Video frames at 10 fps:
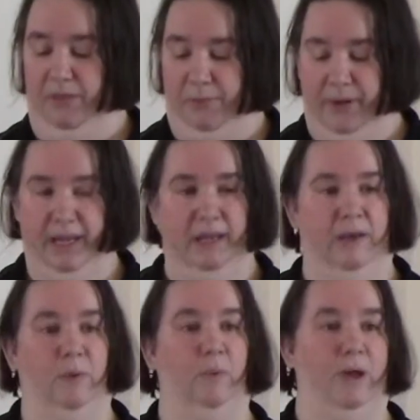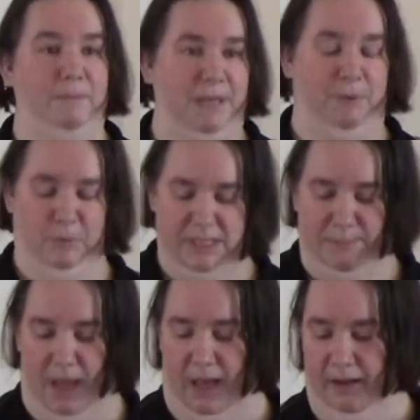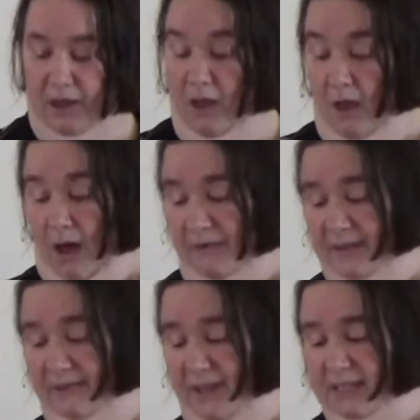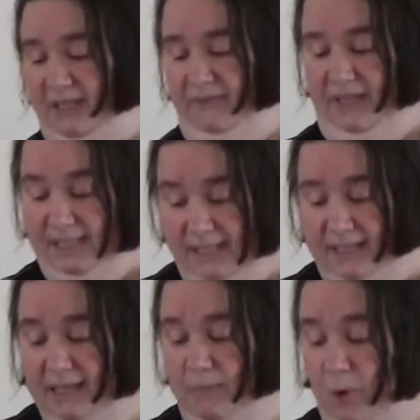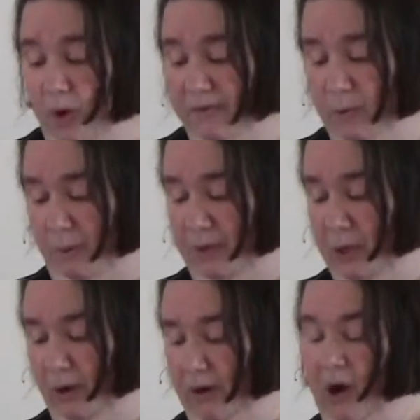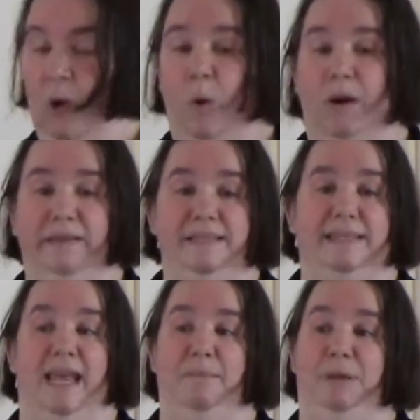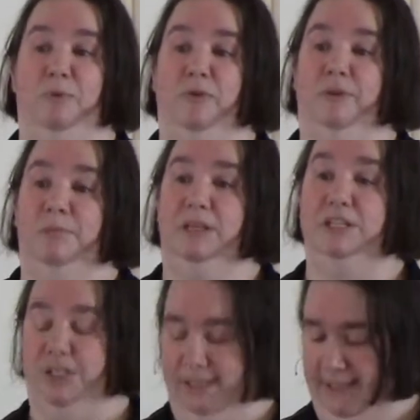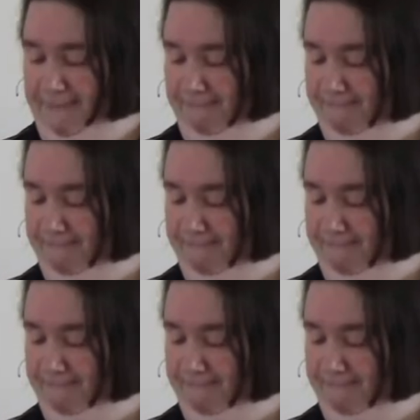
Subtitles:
3, white people respond, often defensive, insisting that motives were pure or at least can't be proven malicious.